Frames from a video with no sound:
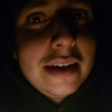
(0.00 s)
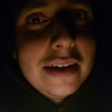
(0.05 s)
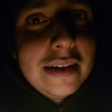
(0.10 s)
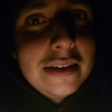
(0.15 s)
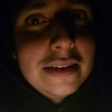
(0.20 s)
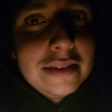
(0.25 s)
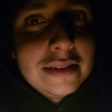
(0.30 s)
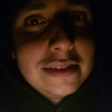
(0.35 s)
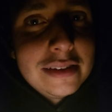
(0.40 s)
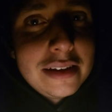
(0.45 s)

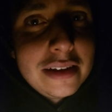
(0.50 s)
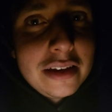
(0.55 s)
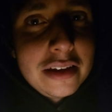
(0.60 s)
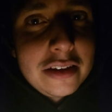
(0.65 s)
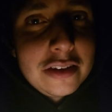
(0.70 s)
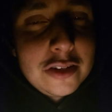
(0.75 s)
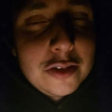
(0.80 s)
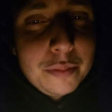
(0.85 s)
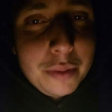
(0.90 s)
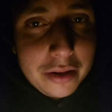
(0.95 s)
is
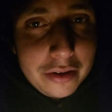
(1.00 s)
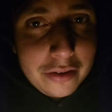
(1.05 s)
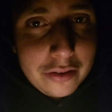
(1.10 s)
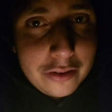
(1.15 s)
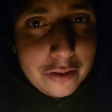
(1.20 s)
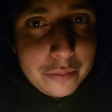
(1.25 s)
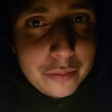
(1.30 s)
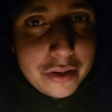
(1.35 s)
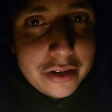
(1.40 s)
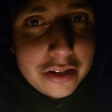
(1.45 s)
they spend all
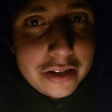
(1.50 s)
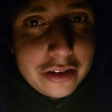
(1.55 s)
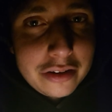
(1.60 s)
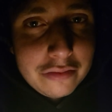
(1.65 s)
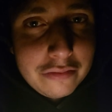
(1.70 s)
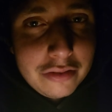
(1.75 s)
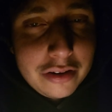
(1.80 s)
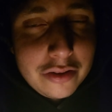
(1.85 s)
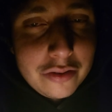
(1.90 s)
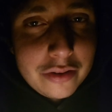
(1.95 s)
their money
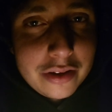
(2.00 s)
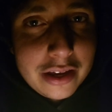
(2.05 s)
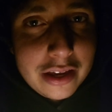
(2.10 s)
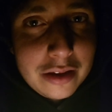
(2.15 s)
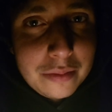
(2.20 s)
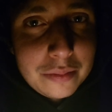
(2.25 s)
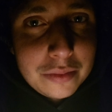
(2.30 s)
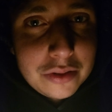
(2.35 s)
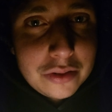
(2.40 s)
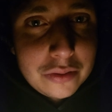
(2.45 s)
on video
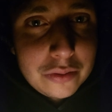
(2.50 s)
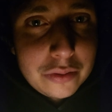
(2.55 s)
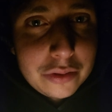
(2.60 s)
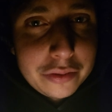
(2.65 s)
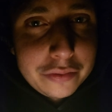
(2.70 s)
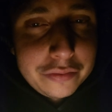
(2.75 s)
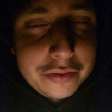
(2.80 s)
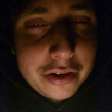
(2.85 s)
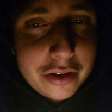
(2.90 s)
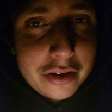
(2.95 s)
games
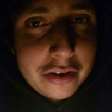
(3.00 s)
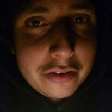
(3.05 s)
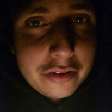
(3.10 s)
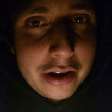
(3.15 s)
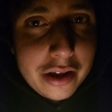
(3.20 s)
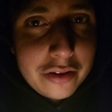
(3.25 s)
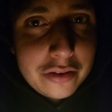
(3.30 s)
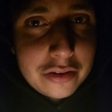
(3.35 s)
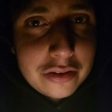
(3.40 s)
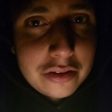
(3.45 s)
or fucking
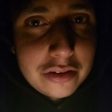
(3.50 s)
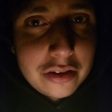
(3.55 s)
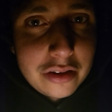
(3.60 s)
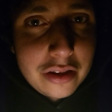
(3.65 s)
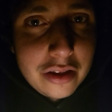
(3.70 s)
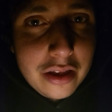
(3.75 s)
around.